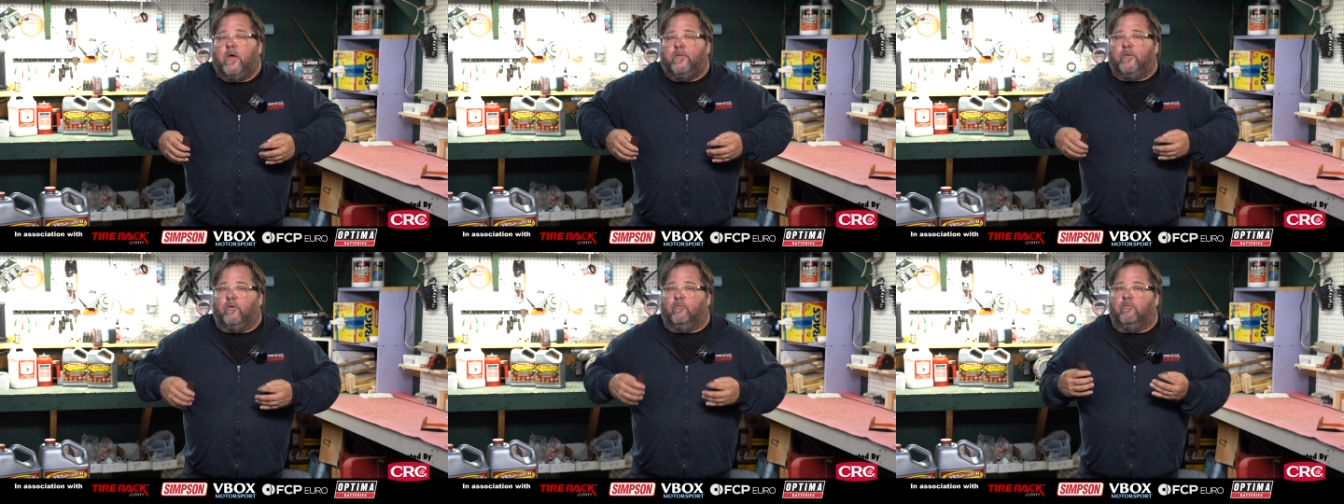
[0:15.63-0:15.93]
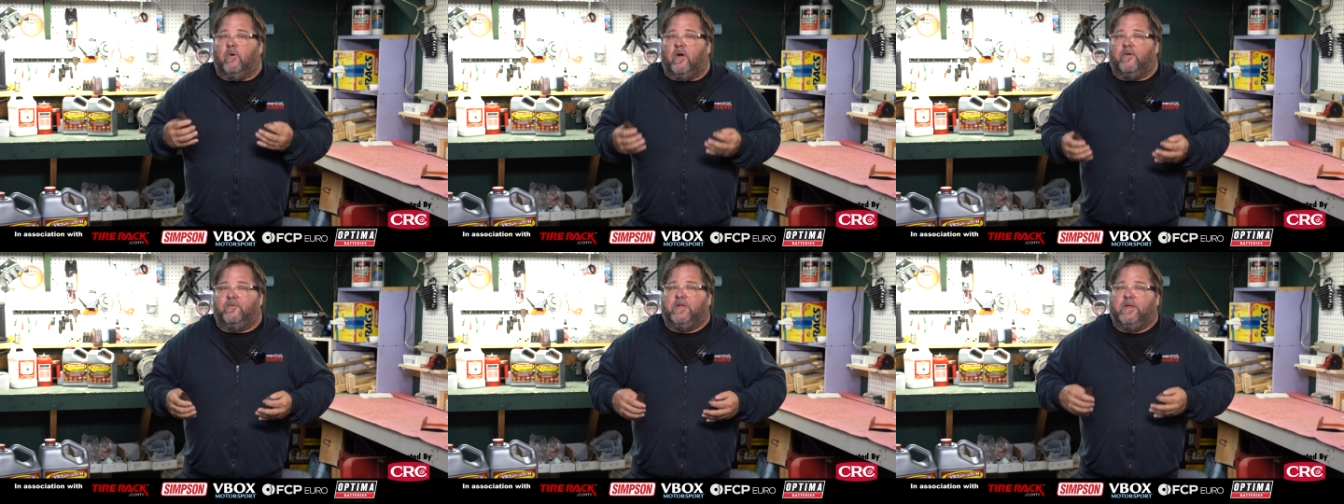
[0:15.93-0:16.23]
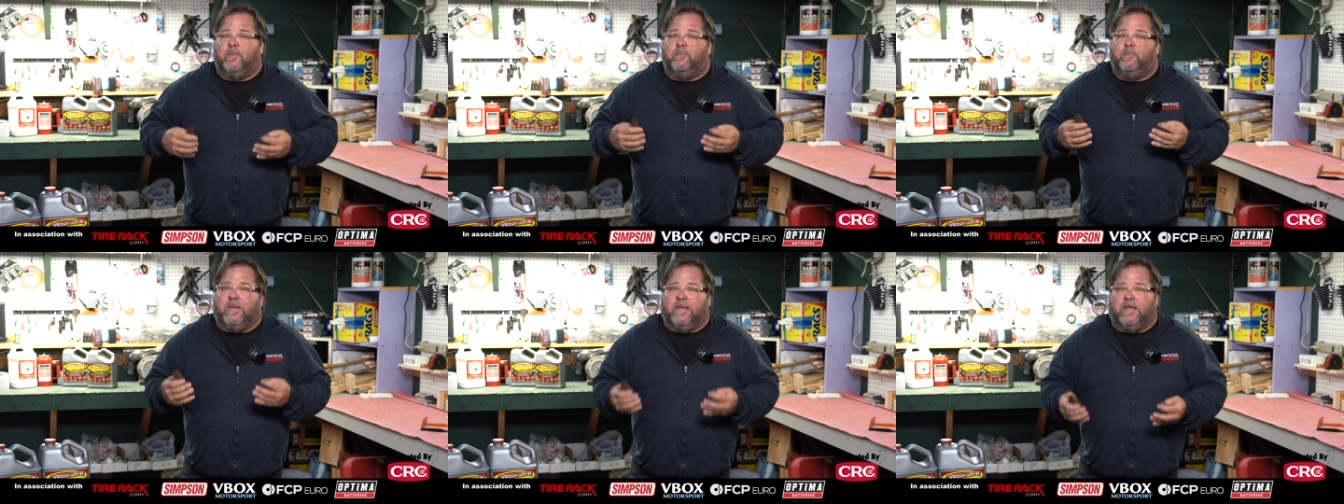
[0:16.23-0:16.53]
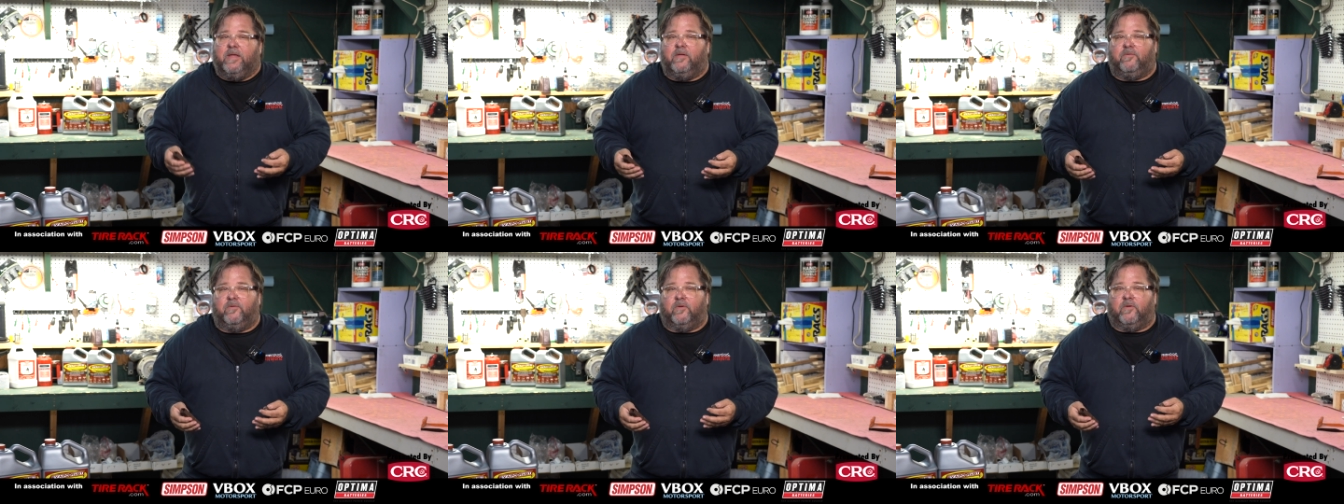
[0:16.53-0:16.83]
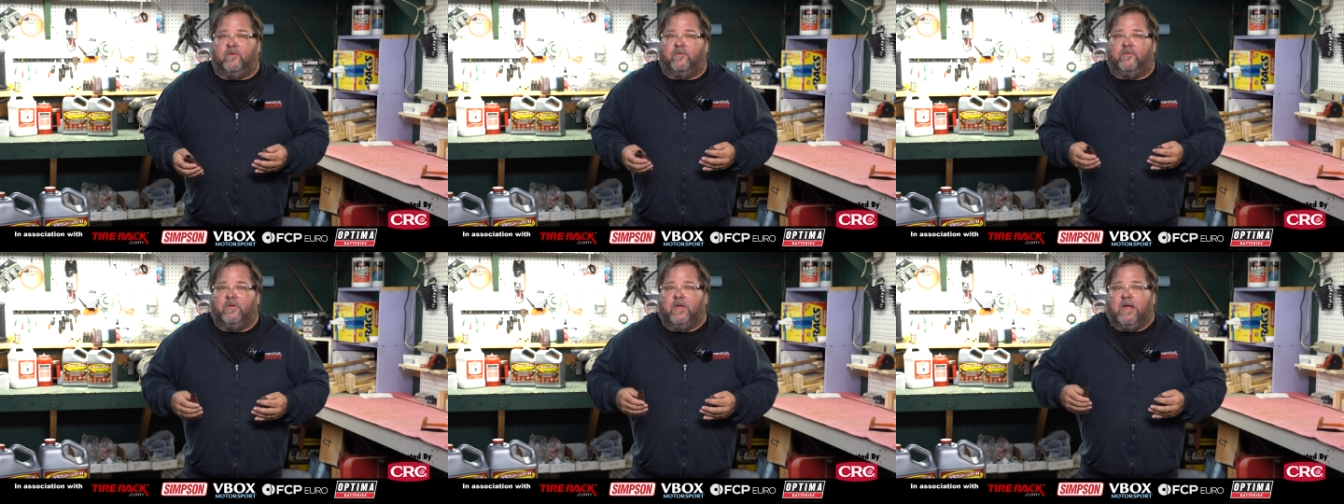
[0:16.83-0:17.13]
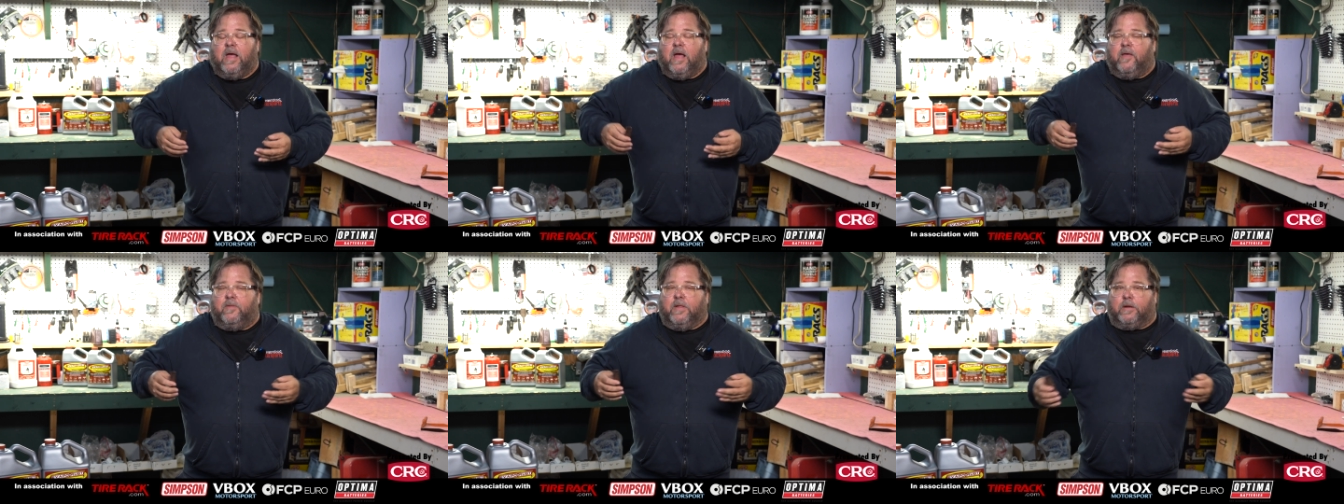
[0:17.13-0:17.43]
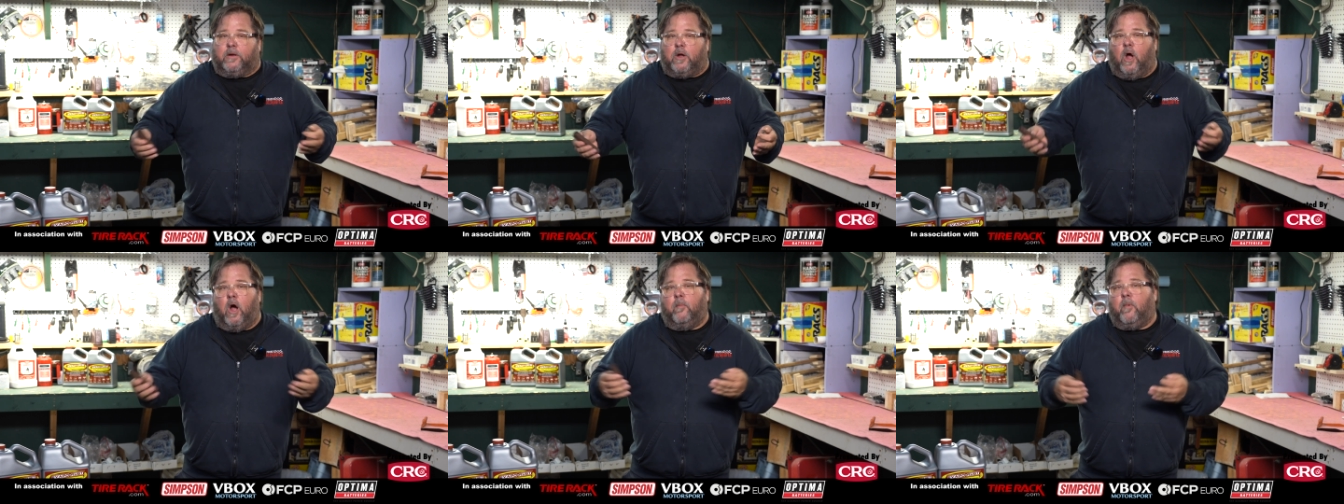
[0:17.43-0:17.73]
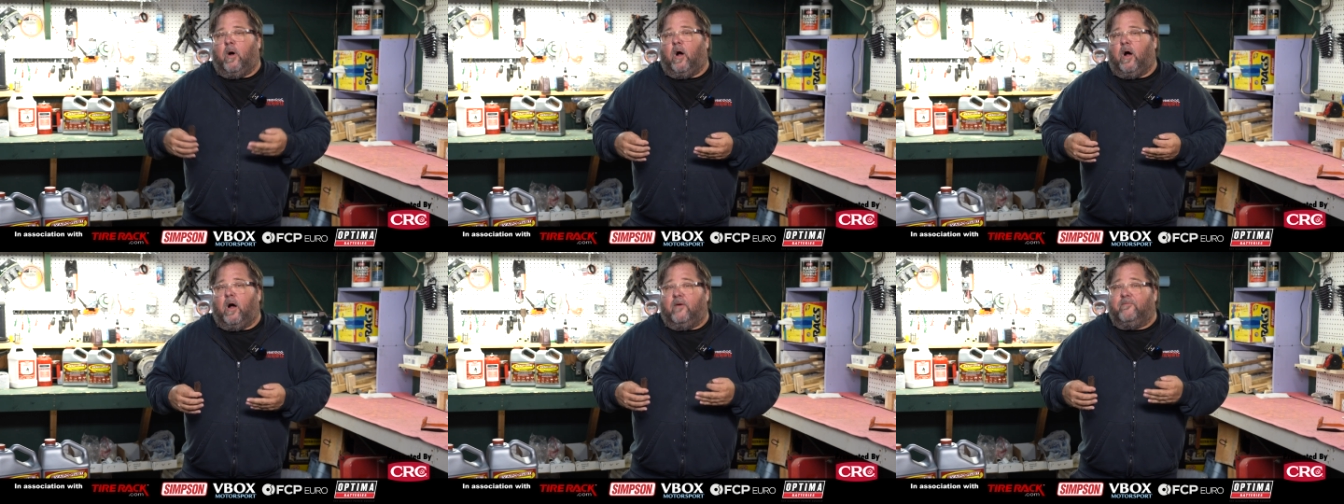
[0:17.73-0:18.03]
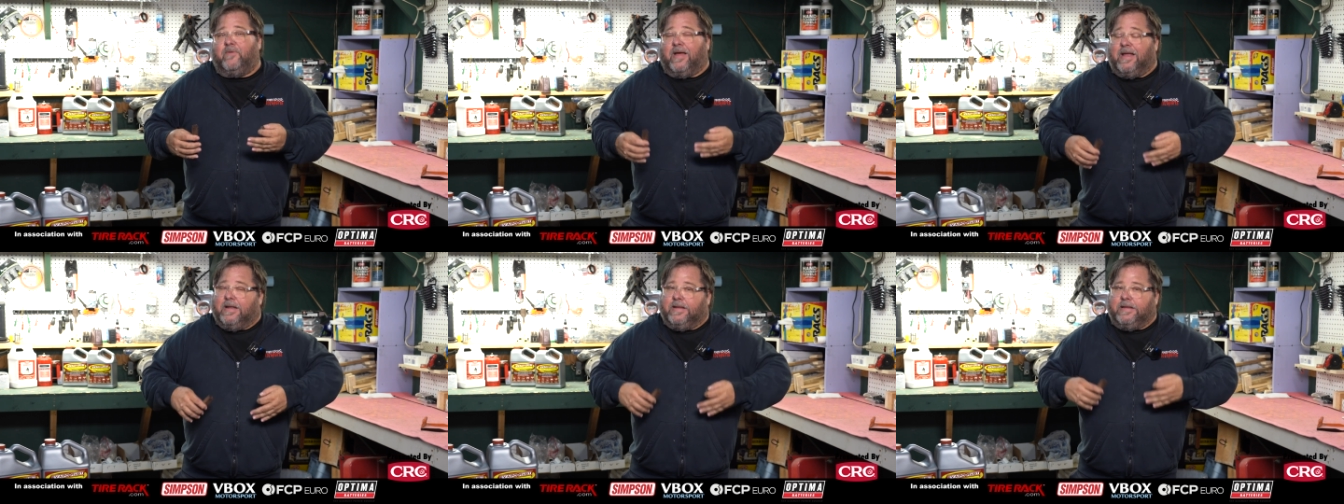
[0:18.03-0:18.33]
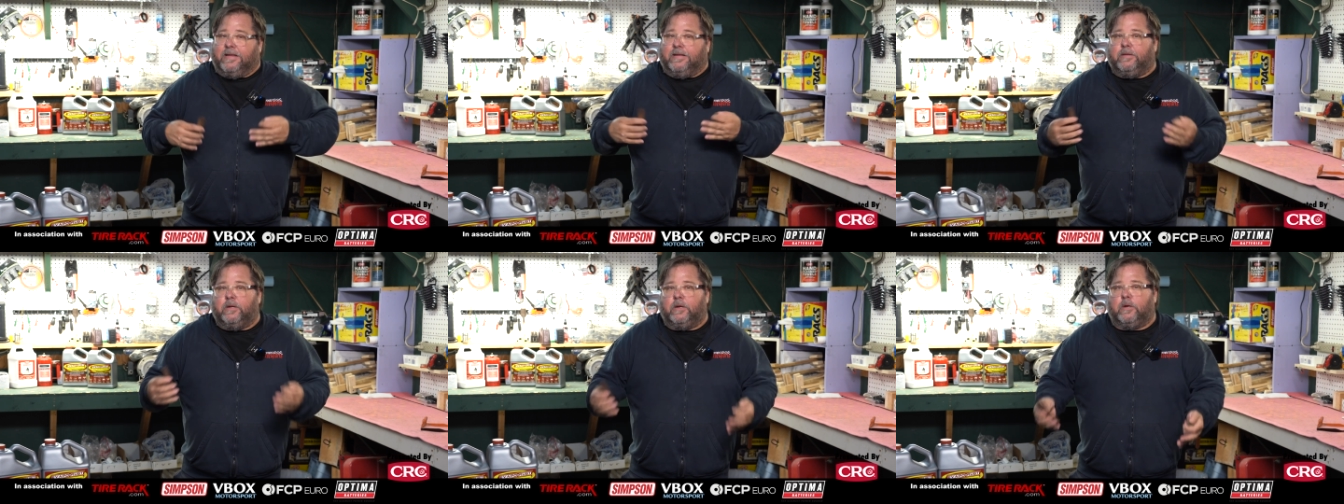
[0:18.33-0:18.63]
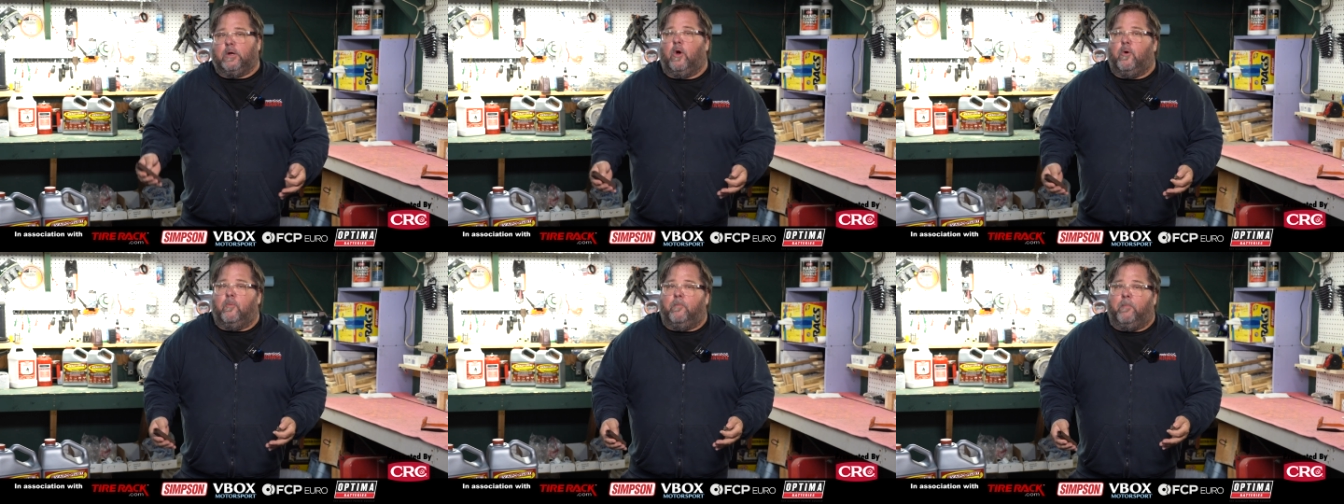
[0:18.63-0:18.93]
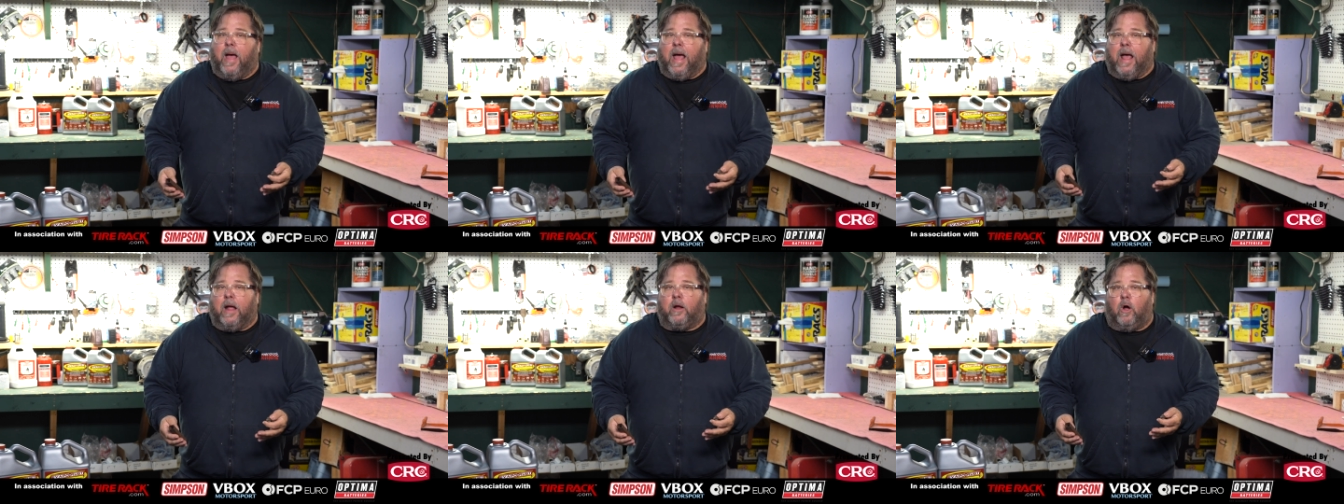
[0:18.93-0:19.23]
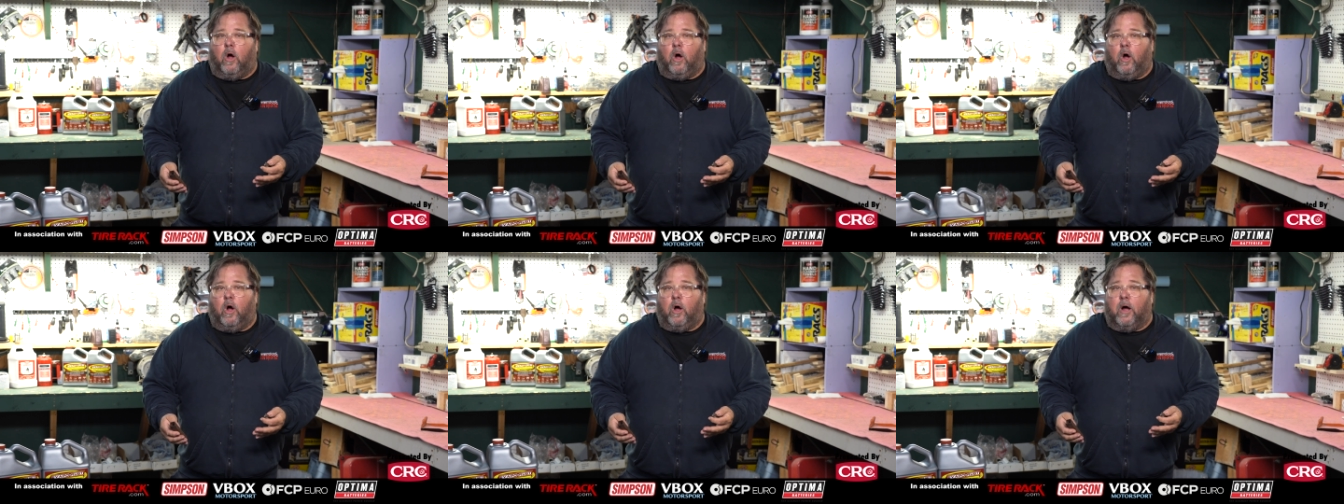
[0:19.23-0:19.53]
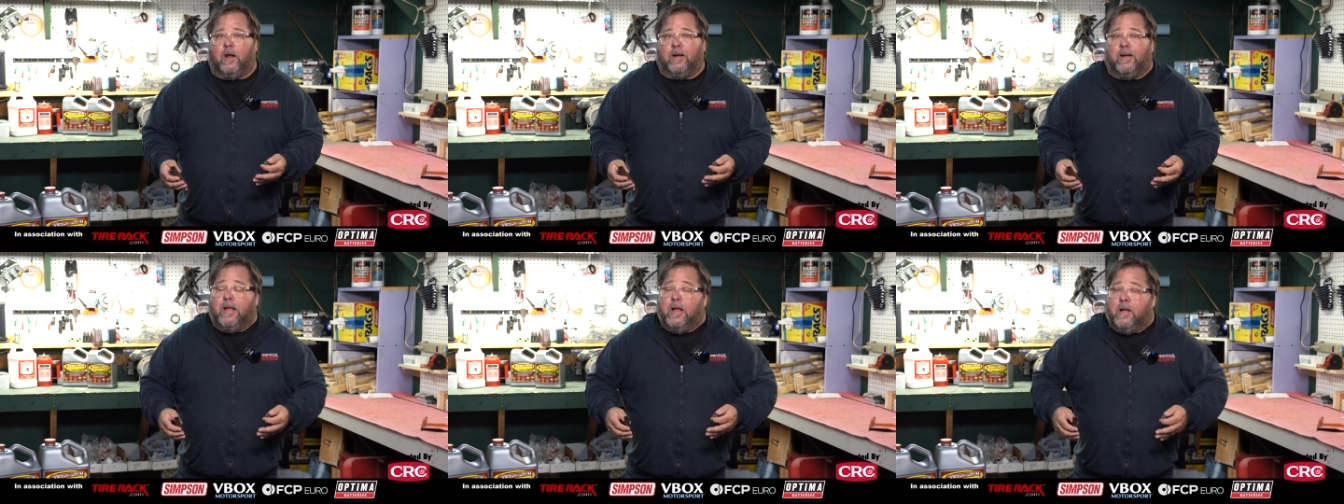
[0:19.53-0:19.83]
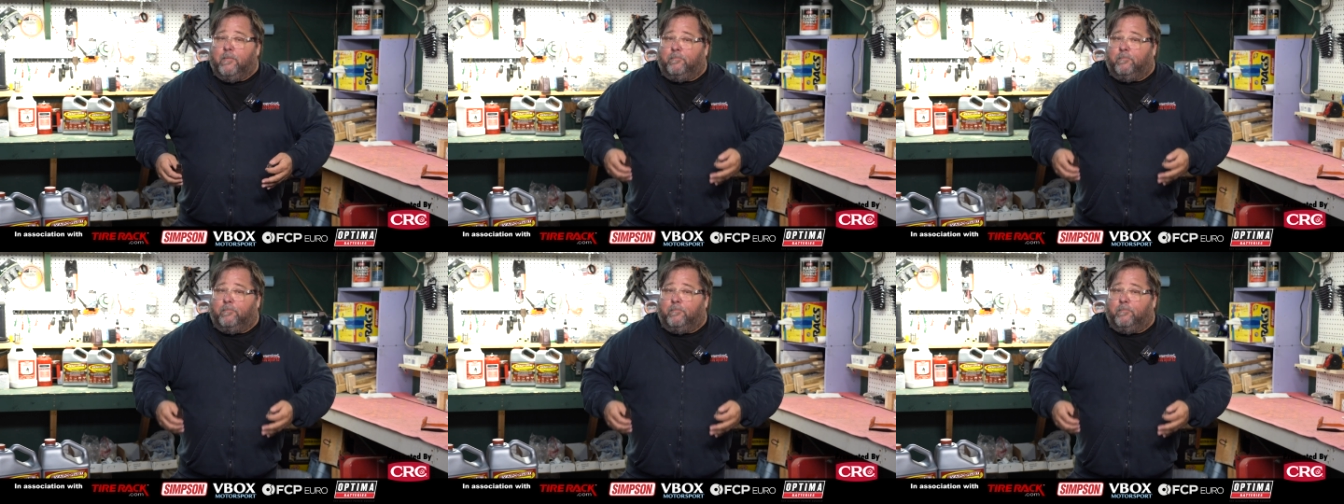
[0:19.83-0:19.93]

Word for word: the rusty pieces that come off and need to go back on,